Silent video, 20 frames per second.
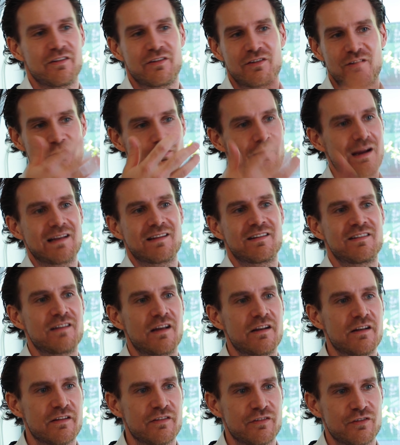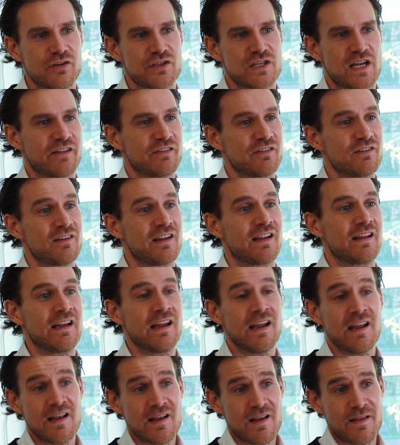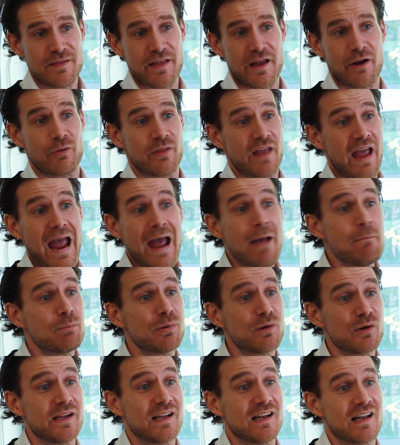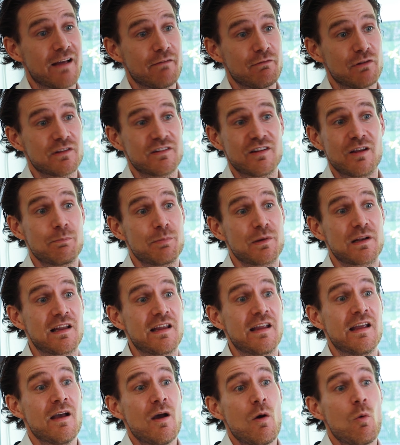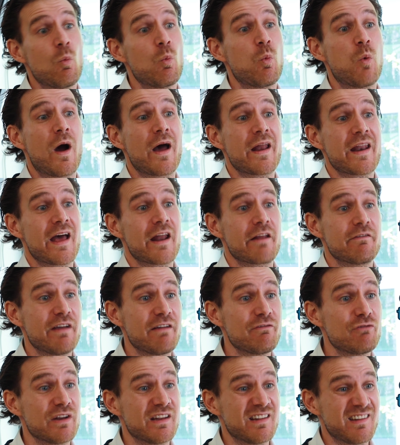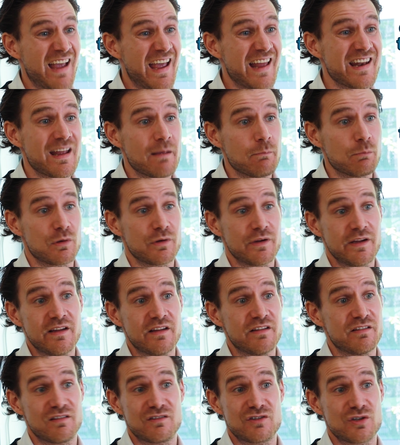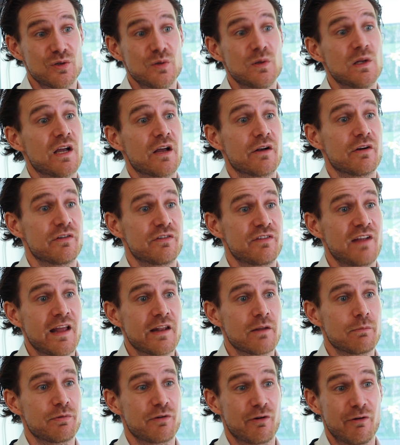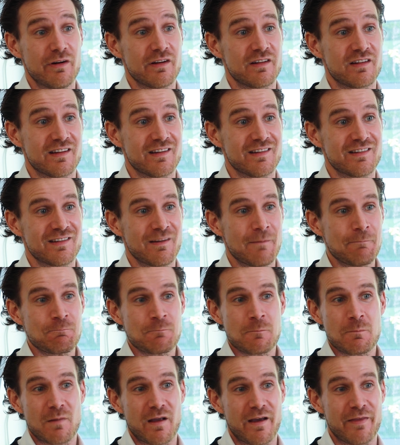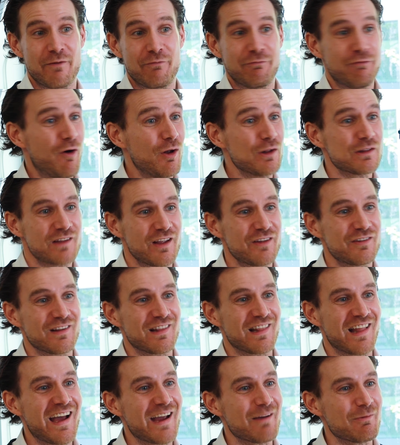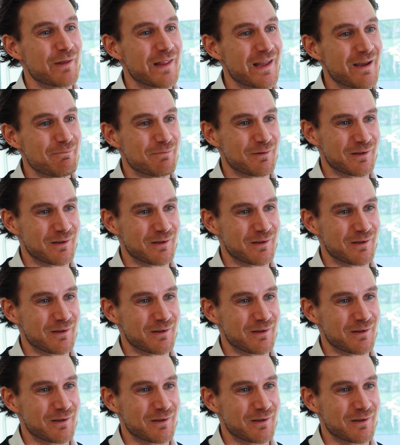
there's great studies suggesting that on the employee level, typically 1 out of every 10 employees truly understand the priorities. And the fault doesn't lie with the